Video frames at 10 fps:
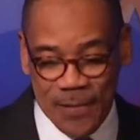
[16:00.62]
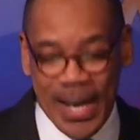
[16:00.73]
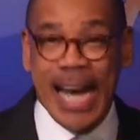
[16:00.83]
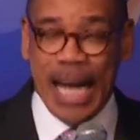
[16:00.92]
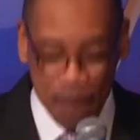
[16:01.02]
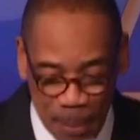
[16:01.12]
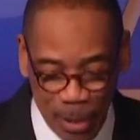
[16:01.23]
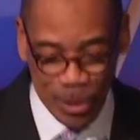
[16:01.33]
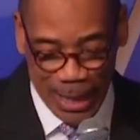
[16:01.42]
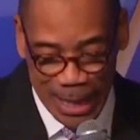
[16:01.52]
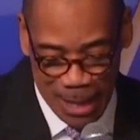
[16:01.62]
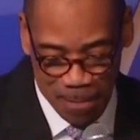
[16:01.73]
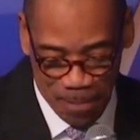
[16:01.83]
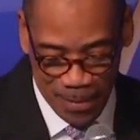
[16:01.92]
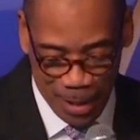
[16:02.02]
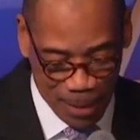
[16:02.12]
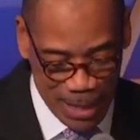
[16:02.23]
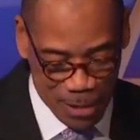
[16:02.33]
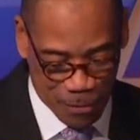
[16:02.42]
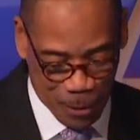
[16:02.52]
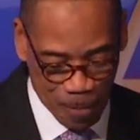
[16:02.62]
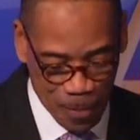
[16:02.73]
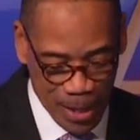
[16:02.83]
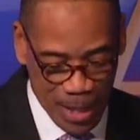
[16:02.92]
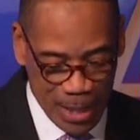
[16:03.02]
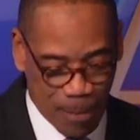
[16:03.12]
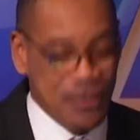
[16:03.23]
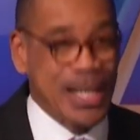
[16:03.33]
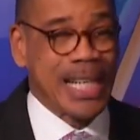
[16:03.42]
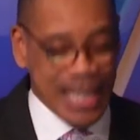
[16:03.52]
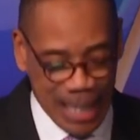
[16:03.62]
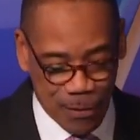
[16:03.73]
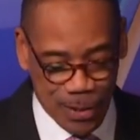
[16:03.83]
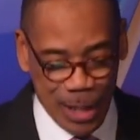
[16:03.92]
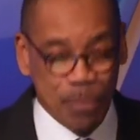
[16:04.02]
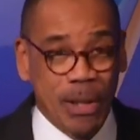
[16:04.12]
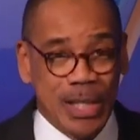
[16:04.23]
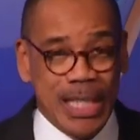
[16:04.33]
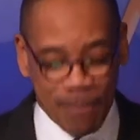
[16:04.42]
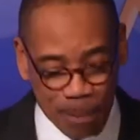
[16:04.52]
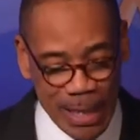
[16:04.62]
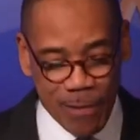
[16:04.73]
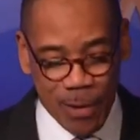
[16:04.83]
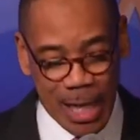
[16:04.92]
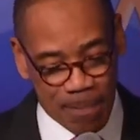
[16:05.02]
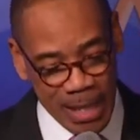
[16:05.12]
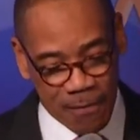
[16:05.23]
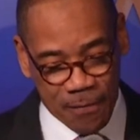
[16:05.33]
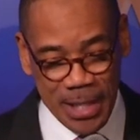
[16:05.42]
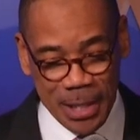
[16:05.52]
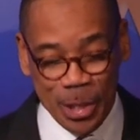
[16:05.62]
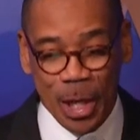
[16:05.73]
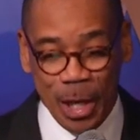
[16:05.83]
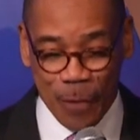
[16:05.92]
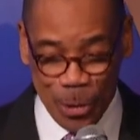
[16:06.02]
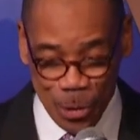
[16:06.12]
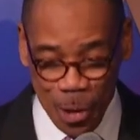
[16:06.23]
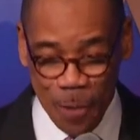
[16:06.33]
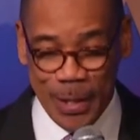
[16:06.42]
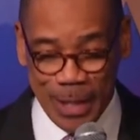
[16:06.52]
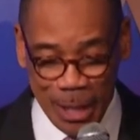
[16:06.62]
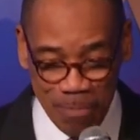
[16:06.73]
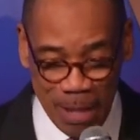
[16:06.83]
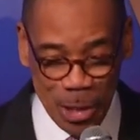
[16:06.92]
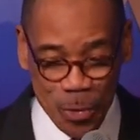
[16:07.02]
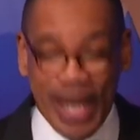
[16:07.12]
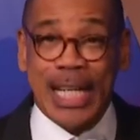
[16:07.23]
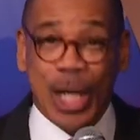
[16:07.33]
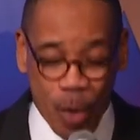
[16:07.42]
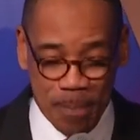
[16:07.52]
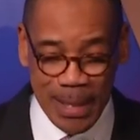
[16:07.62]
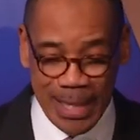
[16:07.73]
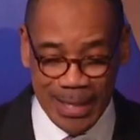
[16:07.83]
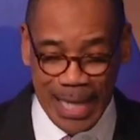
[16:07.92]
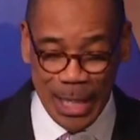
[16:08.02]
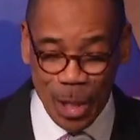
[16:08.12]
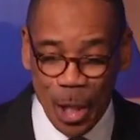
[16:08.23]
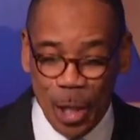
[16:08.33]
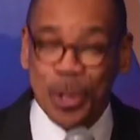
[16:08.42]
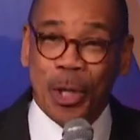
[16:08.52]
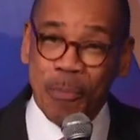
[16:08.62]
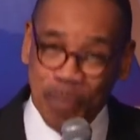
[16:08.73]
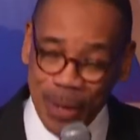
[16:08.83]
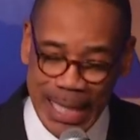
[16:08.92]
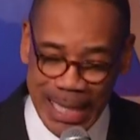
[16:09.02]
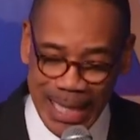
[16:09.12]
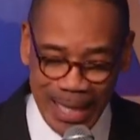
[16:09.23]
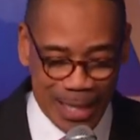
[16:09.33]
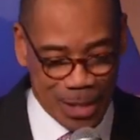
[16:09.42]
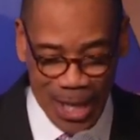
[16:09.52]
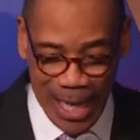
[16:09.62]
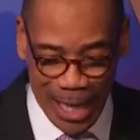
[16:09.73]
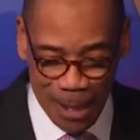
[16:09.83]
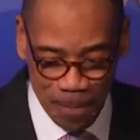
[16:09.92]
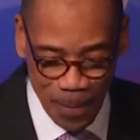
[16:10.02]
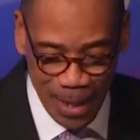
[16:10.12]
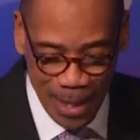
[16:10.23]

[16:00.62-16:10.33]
edifying, and building up the believer. The prophetic gifts is building a believer up in Ephesians for service in ministry and equipping the saints to complete the job.